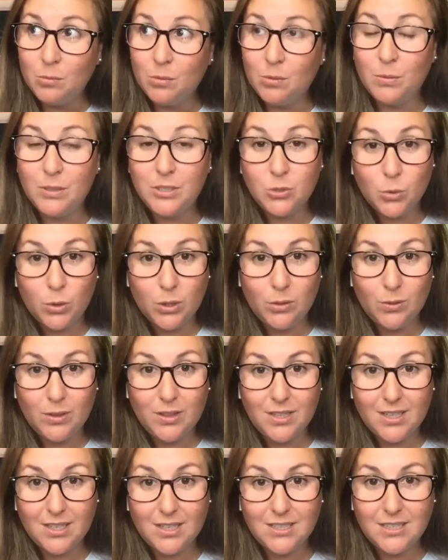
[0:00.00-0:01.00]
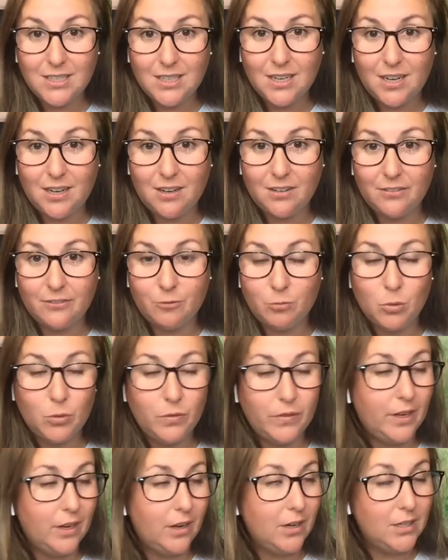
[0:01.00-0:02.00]
when we toyed with the idea of
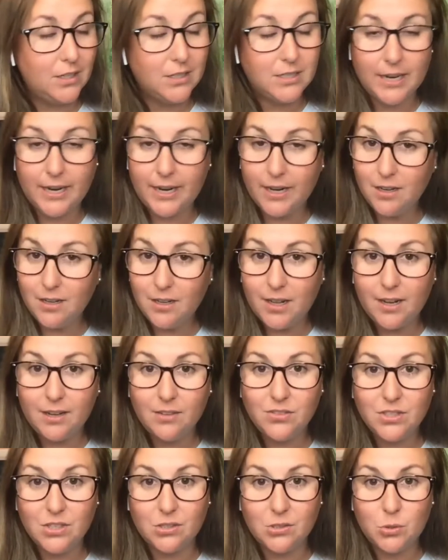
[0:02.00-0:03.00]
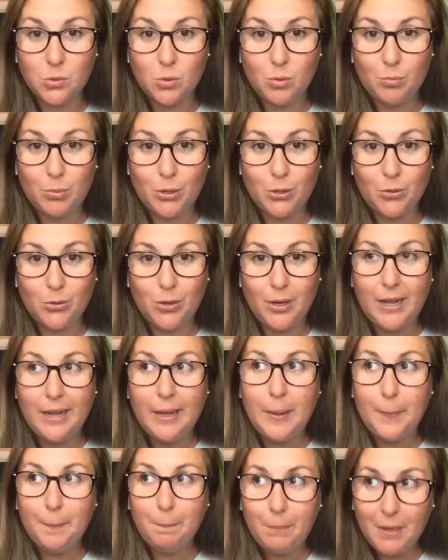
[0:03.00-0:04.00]
moving our entire lives onto a boat,
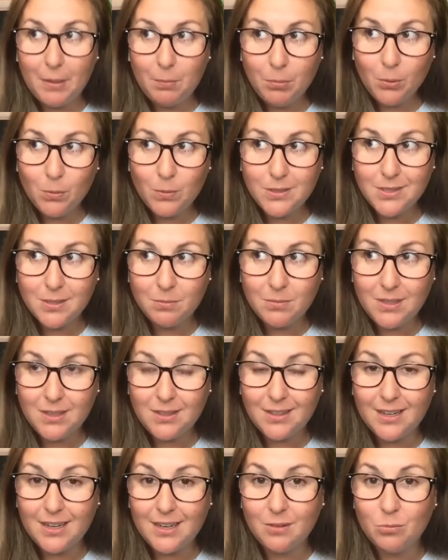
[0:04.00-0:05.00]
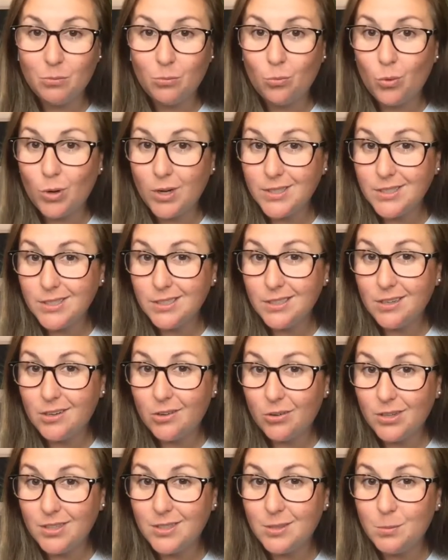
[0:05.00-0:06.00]
paper was something that I wasn't
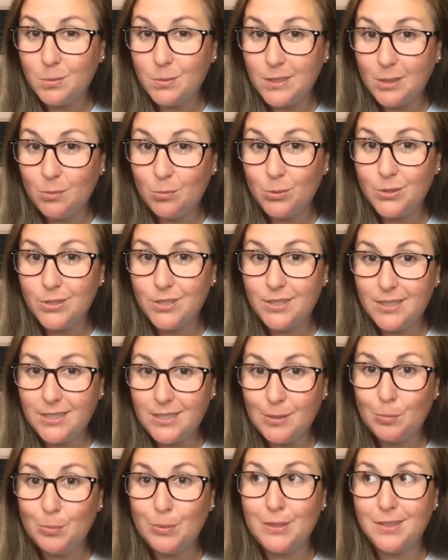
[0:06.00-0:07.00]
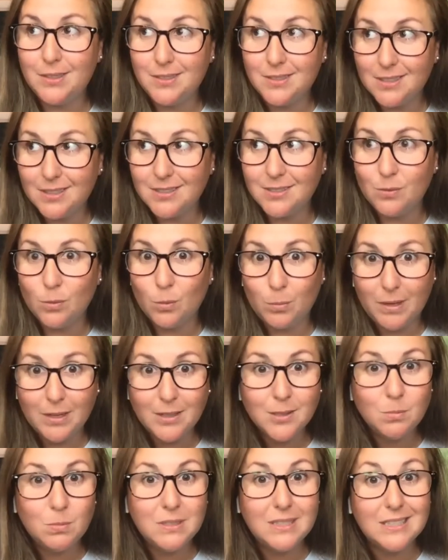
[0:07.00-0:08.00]
going to be able to keep in excessive
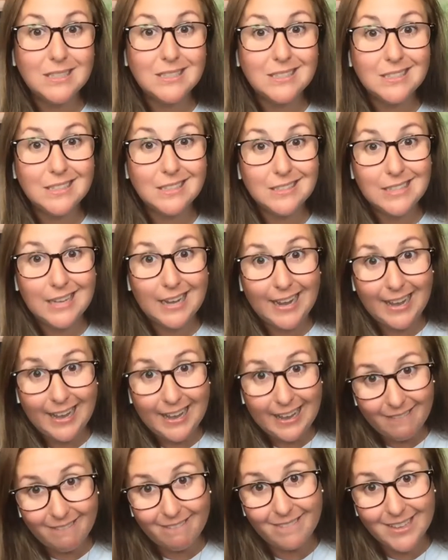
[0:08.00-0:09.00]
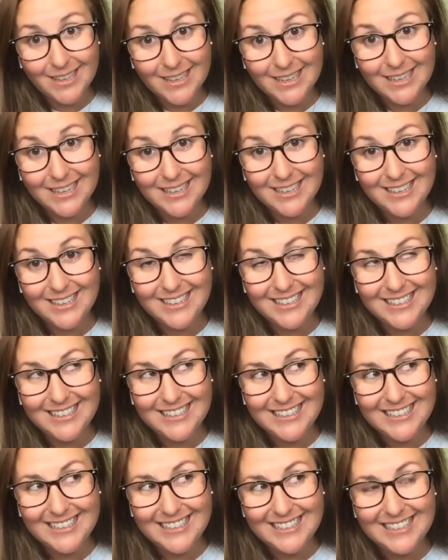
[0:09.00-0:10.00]
amounts because it's heavy.
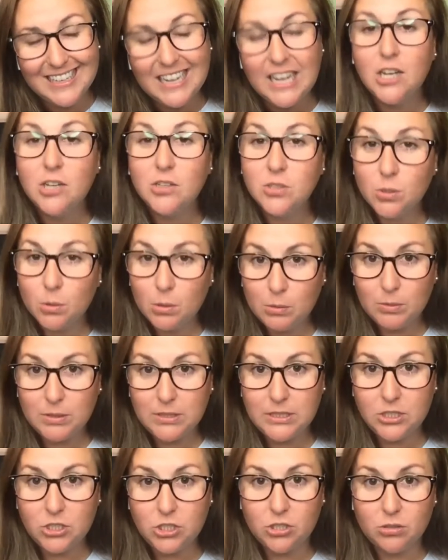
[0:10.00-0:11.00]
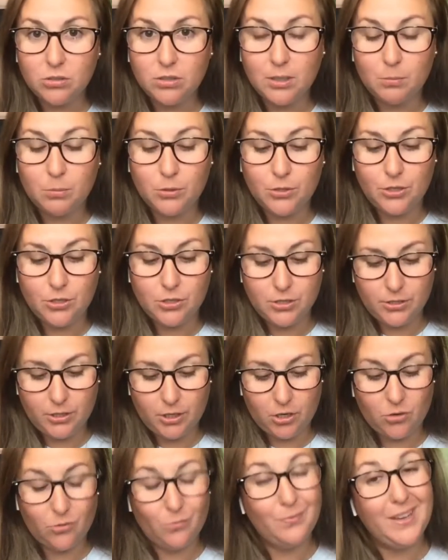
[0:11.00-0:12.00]
So I went digital a couple years
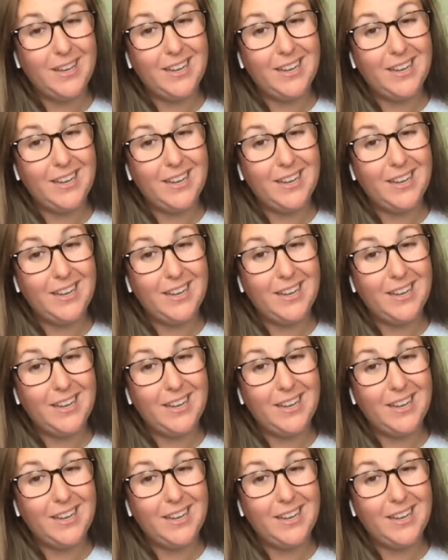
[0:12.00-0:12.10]
ago